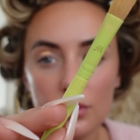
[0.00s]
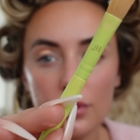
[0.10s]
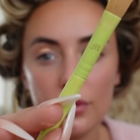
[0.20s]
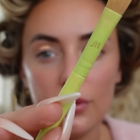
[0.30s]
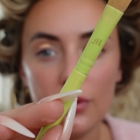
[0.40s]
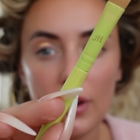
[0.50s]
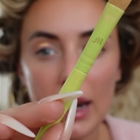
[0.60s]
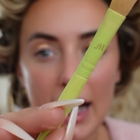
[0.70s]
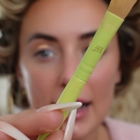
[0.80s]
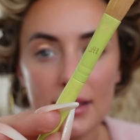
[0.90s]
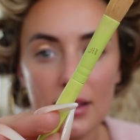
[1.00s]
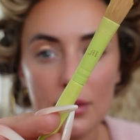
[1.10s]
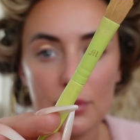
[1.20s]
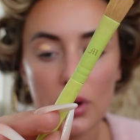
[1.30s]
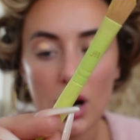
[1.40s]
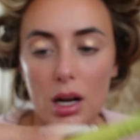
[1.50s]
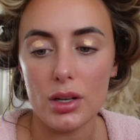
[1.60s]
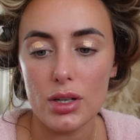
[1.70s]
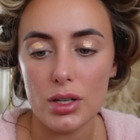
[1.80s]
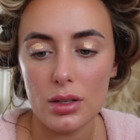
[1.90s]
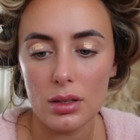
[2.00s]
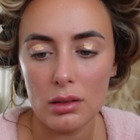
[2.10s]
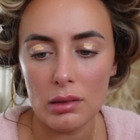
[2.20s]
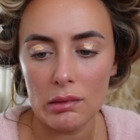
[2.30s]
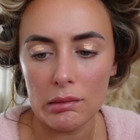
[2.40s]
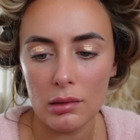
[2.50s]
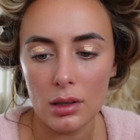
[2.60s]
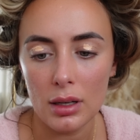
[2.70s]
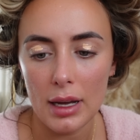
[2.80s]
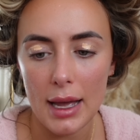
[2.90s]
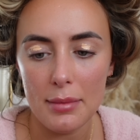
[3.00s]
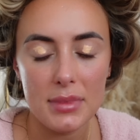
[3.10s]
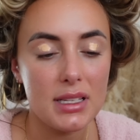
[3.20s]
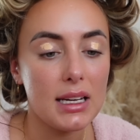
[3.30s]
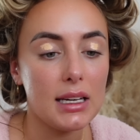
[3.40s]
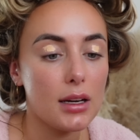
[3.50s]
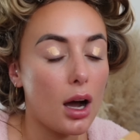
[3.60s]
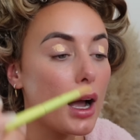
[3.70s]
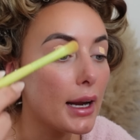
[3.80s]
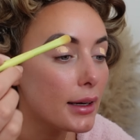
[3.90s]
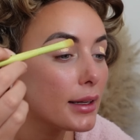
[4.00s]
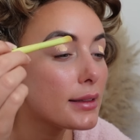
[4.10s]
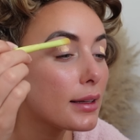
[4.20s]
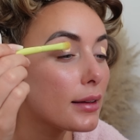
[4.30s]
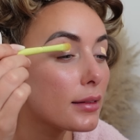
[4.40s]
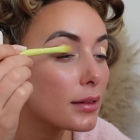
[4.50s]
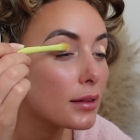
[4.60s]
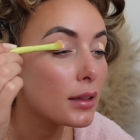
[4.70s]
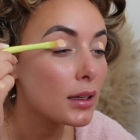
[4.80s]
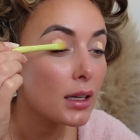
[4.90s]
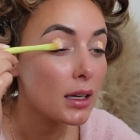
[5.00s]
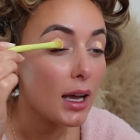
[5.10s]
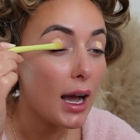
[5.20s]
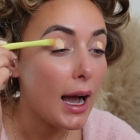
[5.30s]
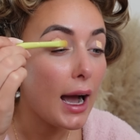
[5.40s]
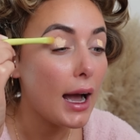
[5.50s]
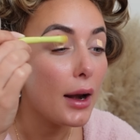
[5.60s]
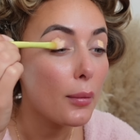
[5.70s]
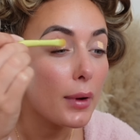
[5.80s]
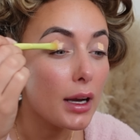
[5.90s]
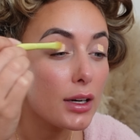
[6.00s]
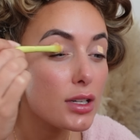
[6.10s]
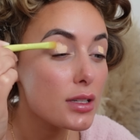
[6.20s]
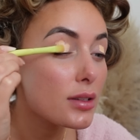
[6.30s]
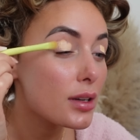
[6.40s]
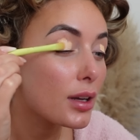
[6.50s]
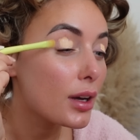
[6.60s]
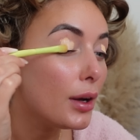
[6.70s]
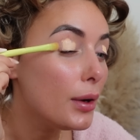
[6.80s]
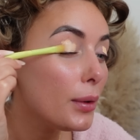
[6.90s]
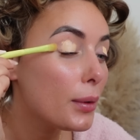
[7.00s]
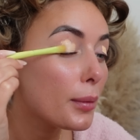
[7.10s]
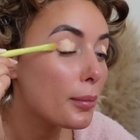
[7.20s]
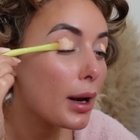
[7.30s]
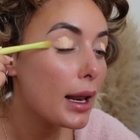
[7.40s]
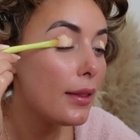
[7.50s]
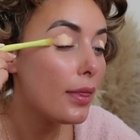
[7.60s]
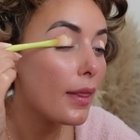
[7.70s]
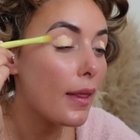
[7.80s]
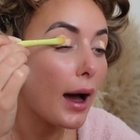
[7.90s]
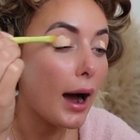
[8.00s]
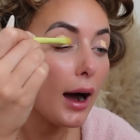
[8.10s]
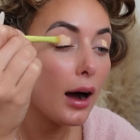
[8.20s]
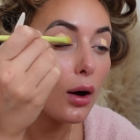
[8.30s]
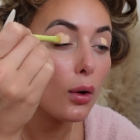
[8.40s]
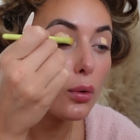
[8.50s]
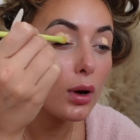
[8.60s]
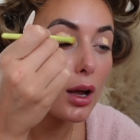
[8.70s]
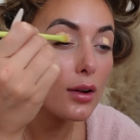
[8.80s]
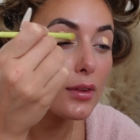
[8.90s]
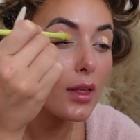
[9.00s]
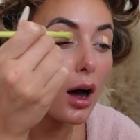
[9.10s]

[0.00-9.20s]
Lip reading: flat brush, MC9 it says. And we are just gonna blend that all over the